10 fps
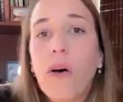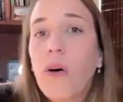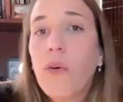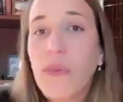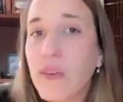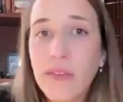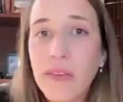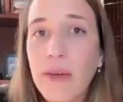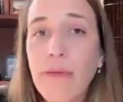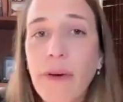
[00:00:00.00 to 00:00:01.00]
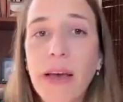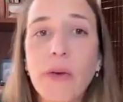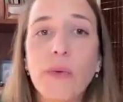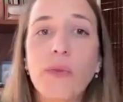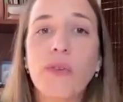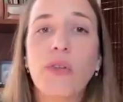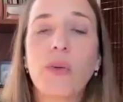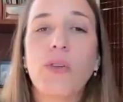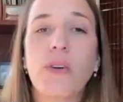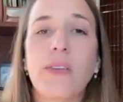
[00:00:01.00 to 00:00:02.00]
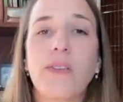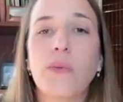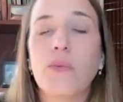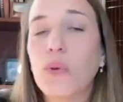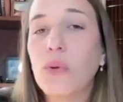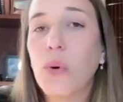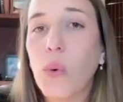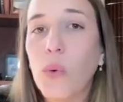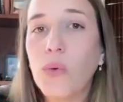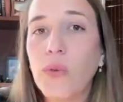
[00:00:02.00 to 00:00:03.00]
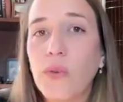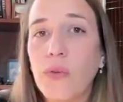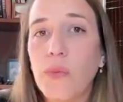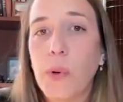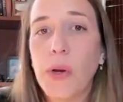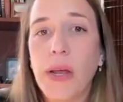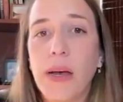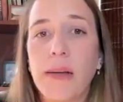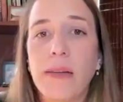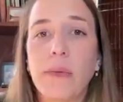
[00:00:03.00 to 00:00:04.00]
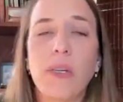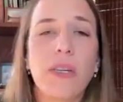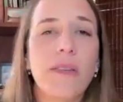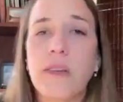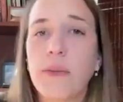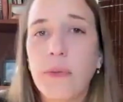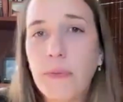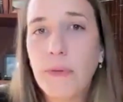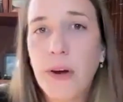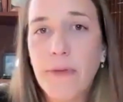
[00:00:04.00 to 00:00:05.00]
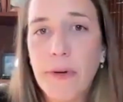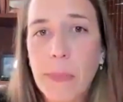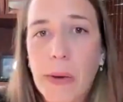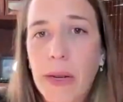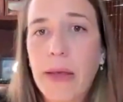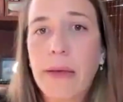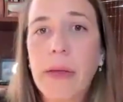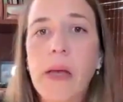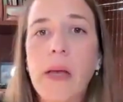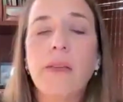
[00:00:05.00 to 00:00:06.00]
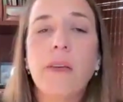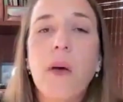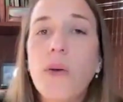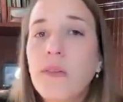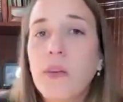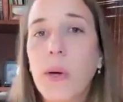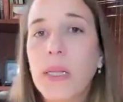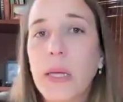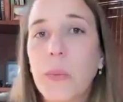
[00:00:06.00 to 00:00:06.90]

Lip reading: obviously fails to address the root causes of burnout, which is different for everybody. So consequently,